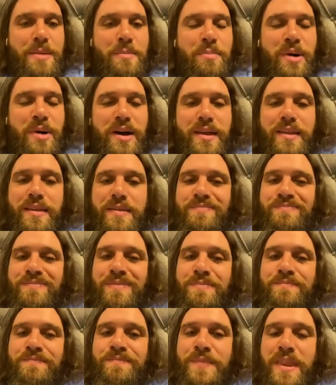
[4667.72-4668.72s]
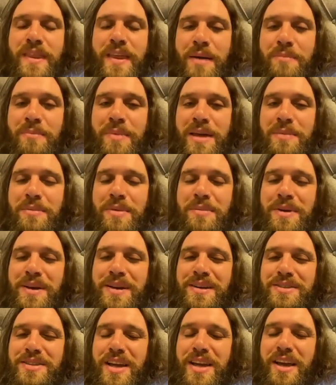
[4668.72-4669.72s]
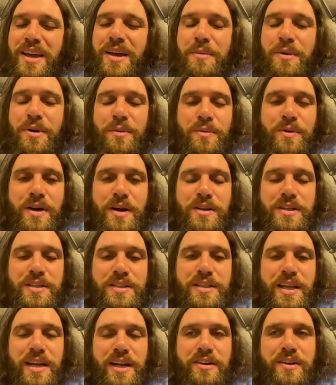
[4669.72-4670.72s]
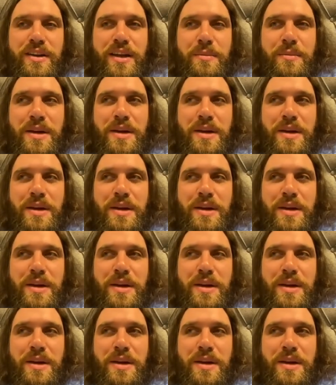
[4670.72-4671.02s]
But that might be because I come home around it's dinner time.